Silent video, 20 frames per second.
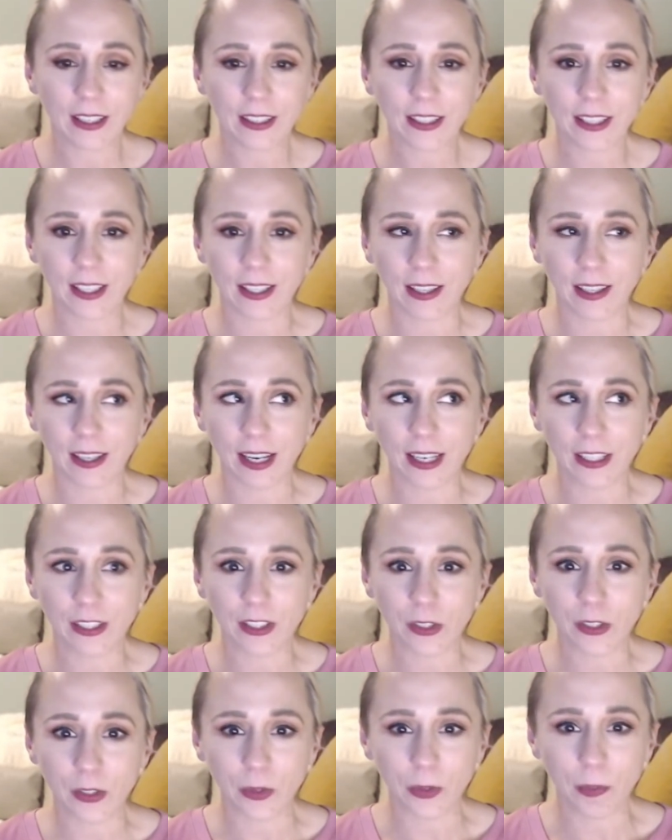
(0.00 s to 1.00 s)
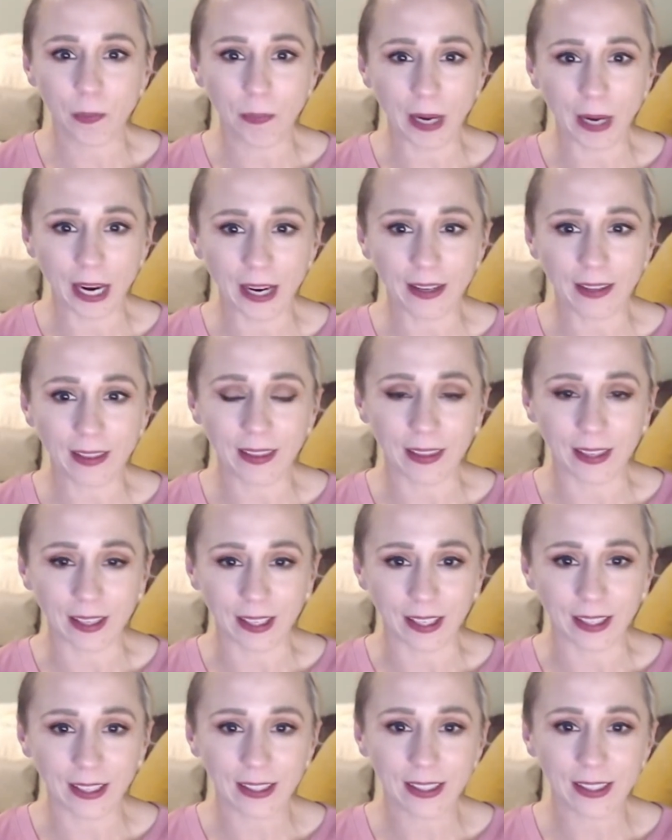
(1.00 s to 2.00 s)
to like do bad
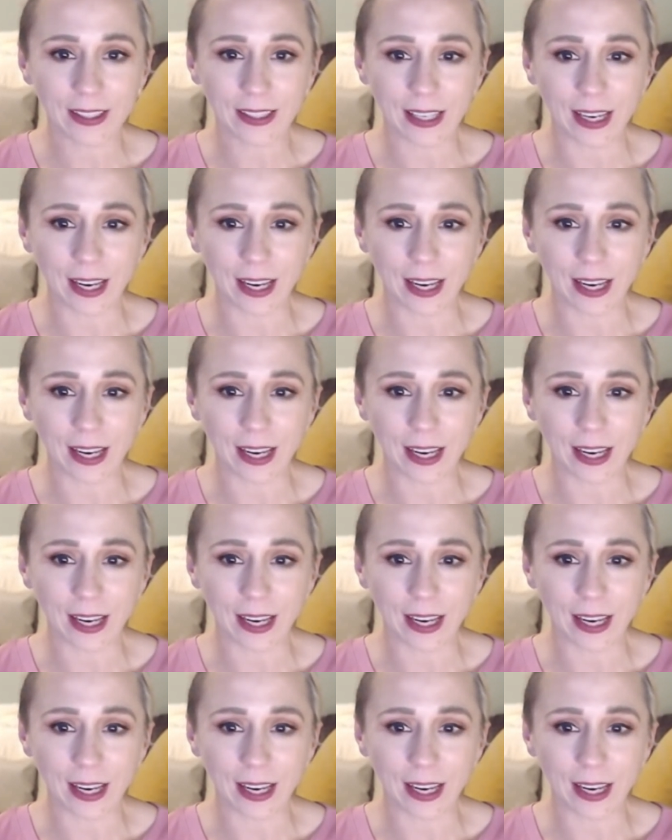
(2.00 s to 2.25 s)
things,